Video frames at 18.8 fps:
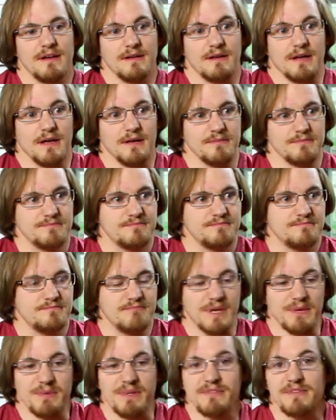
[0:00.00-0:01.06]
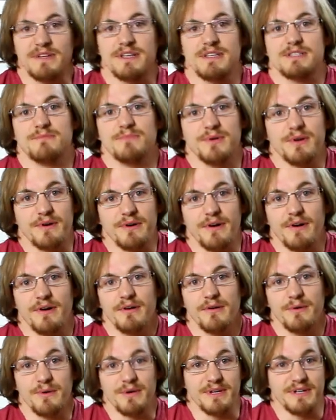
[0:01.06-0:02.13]
uh, maybe even get some more
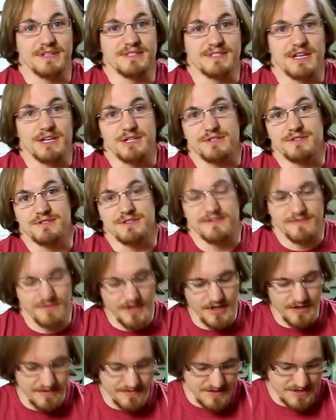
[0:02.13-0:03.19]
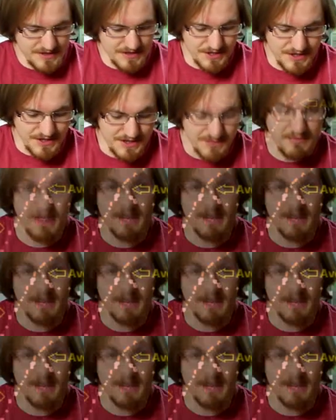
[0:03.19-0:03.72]
organizations involved, such as